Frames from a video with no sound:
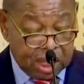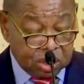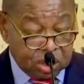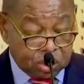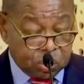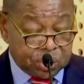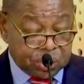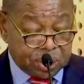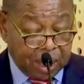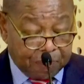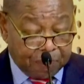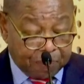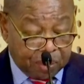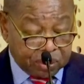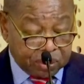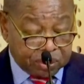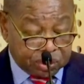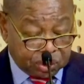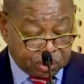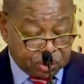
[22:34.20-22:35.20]
to
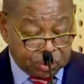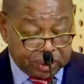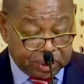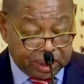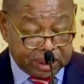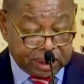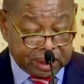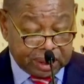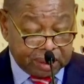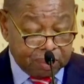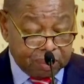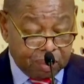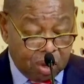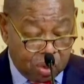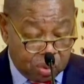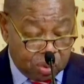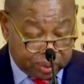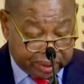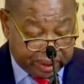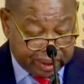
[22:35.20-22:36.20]
support students
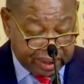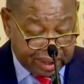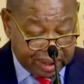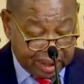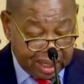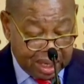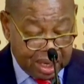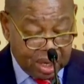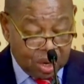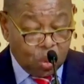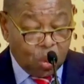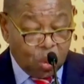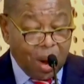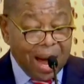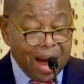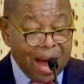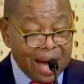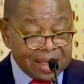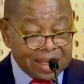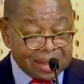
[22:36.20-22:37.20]
remotely
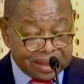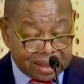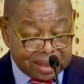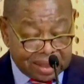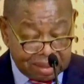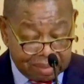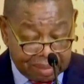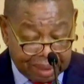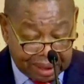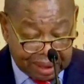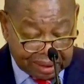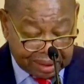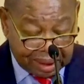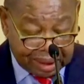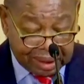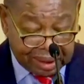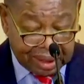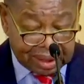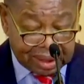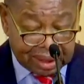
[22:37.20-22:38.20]
while
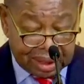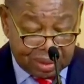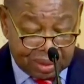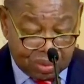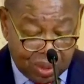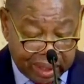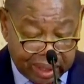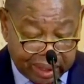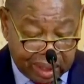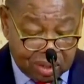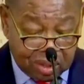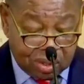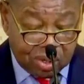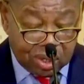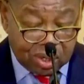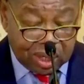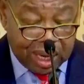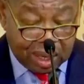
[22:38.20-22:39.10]
simultaneously working on